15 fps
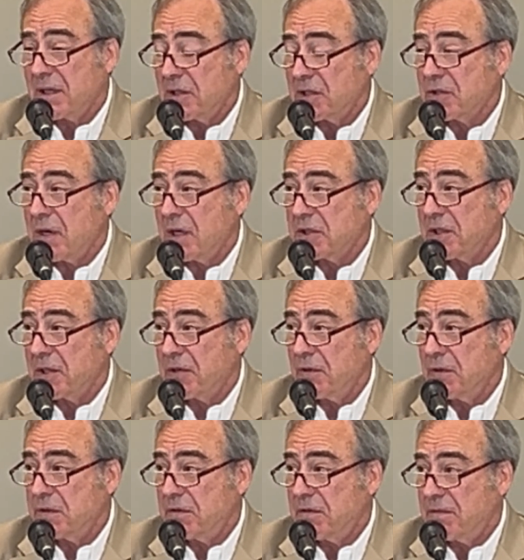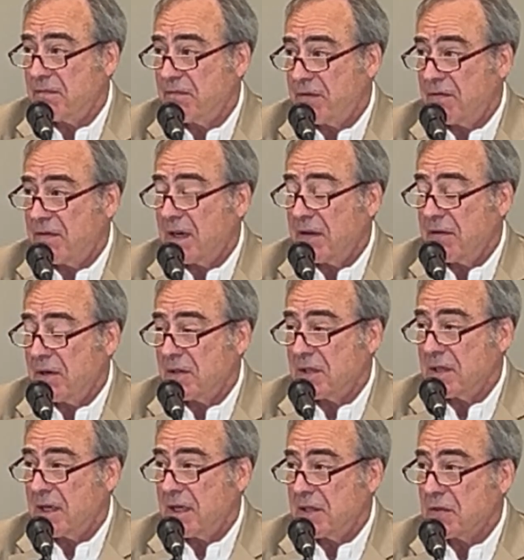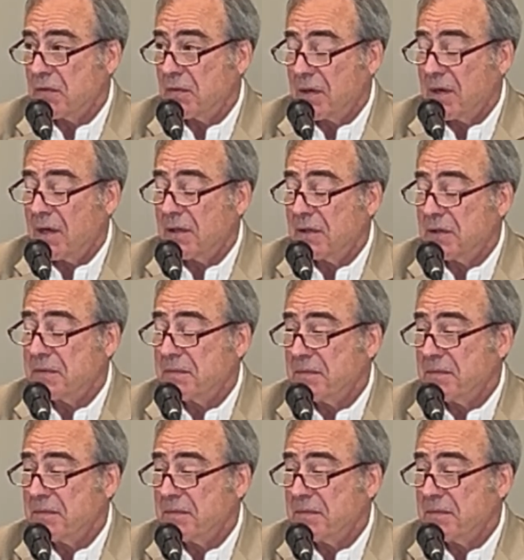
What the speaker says: construction crews for 5 years in high school and college.